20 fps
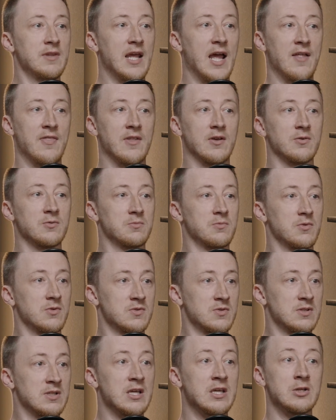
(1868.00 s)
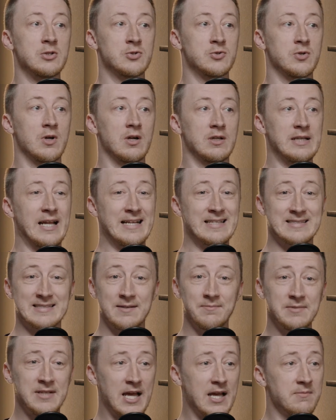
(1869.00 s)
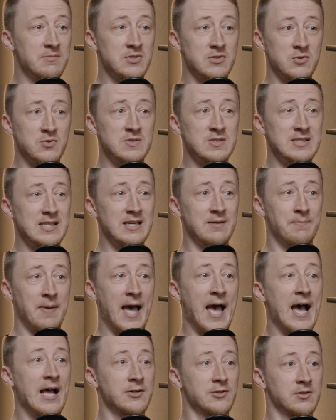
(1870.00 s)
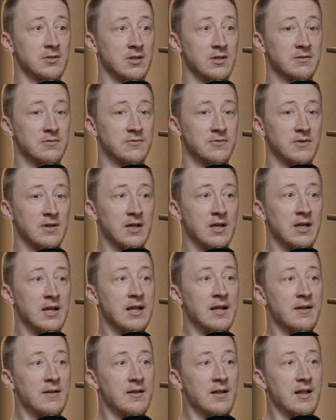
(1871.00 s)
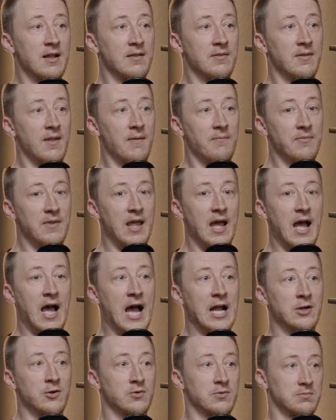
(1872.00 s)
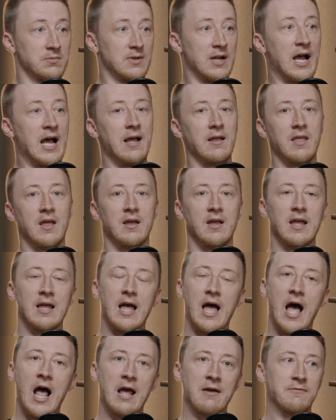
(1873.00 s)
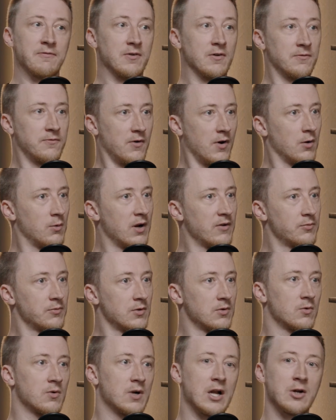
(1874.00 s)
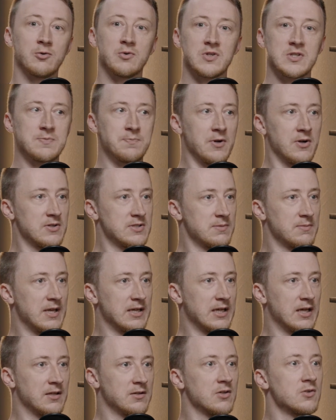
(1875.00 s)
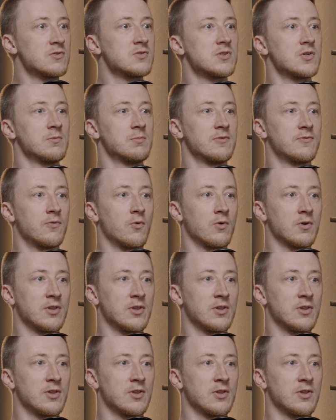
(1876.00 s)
And they'll deconstruct. And sometimes you see a pattern of, I feel far away from the Lord. I don't experience him like I used to before.